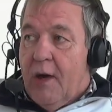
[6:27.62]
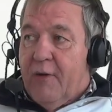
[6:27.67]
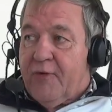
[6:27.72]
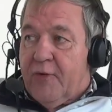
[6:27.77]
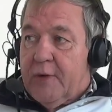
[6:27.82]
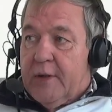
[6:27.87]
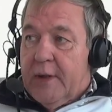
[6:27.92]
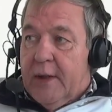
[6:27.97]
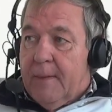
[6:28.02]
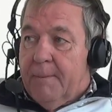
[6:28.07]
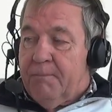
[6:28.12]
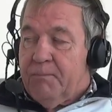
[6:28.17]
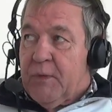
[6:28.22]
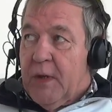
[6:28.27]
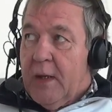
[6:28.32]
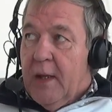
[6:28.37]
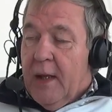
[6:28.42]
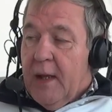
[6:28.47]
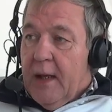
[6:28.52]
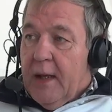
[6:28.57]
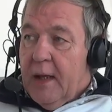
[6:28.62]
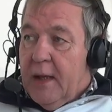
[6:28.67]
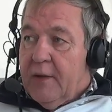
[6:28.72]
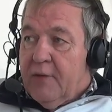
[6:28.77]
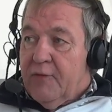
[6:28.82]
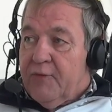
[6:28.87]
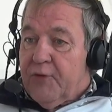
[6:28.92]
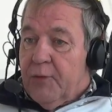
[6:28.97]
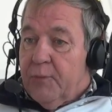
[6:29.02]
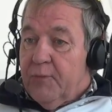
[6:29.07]
offered him
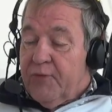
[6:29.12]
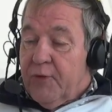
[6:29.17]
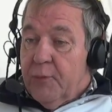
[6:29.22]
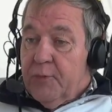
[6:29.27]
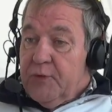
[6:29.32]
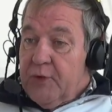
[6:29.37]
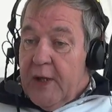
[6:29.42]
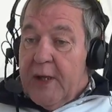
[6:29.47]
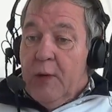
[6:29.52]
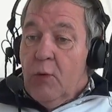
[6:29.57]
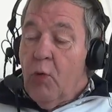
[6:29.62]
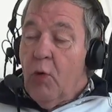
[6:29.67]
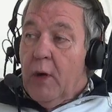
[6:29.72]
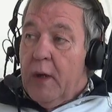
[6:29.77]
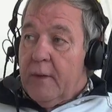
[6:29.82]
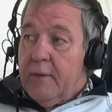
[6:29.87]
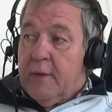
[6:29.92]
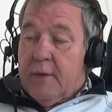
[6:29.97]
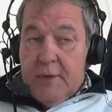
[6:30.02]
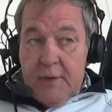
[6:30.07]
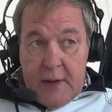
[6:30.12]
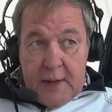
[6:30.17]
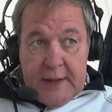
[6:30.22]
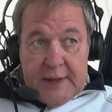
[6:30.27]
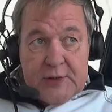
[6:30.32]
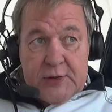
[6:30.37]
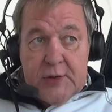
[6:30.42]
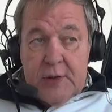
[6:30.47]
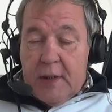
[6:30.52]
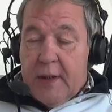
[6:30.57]
and from, from day one that
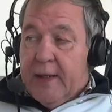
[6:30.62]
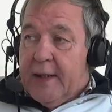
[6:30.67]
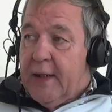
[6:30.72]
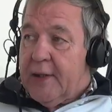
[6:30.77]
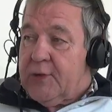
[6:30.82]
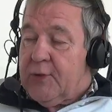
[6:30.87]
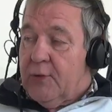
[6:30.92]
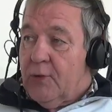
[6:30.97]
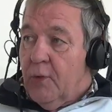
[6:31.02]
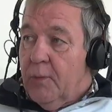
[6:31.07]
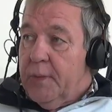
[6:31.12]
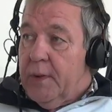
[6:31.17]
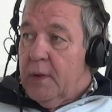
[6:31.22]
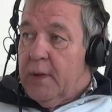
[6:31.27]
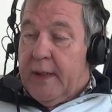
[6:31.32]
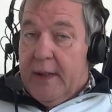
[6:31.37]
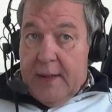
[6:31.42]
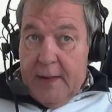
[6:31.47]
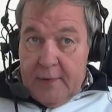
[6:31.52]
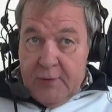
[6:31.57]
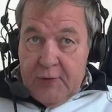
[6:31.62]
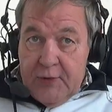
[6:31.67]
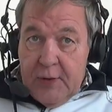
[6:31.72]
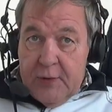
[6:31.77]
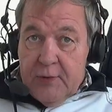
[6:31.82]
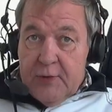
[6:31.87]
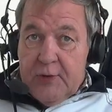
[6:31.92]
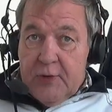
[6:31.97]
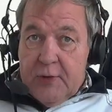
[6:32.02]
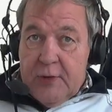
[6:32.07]
I, that I got to know Billy and
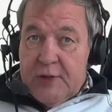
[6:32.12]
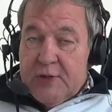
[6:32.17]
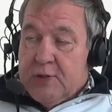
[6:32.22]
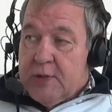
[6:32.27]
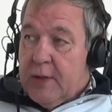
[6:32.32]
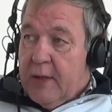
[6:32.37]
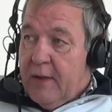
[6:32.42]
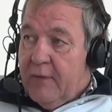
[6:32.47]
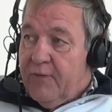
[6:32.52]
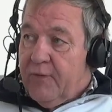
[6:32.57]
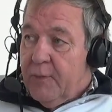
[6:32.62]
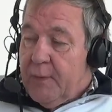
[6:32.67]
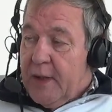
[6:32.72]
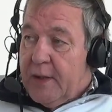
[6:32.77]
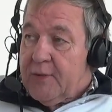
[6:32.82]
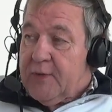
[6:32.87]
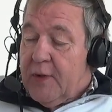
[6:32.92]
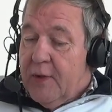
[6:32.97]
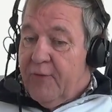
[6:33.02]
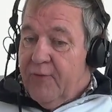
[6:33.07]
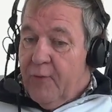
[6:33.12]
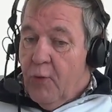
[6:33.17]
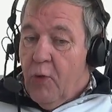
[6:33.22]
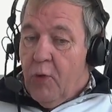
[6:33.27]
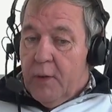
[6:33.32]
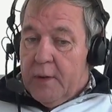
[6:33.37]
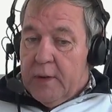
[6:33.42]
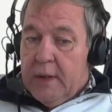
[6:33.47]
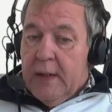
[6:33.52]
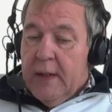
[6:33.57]
to, and to this day, from that day
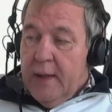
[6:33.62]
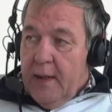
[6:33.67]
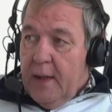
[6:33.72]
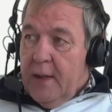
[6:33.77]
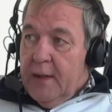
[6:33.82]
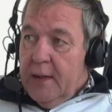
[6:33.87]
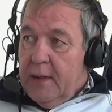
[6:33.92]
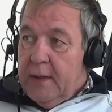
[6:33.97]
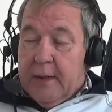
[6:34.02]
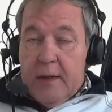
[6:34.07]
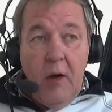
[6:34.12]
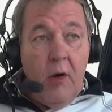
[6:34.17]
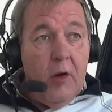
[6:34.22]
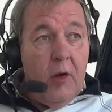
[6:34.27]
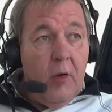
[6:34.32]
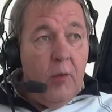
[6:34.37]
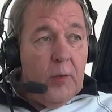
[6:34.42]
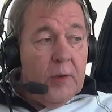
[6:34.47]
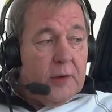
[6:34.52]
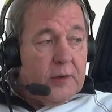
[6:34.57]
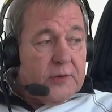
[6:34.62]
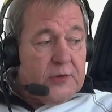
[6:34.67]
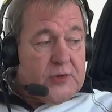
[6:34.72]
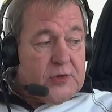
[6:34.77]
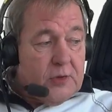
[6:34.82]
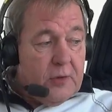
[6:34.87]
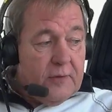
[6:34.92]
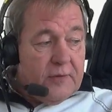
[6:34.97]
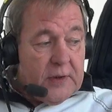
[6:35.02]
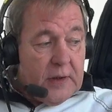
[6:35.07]
forward and all well
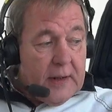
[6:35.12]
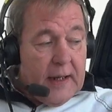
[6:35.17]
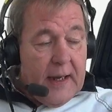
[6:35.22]
deserved.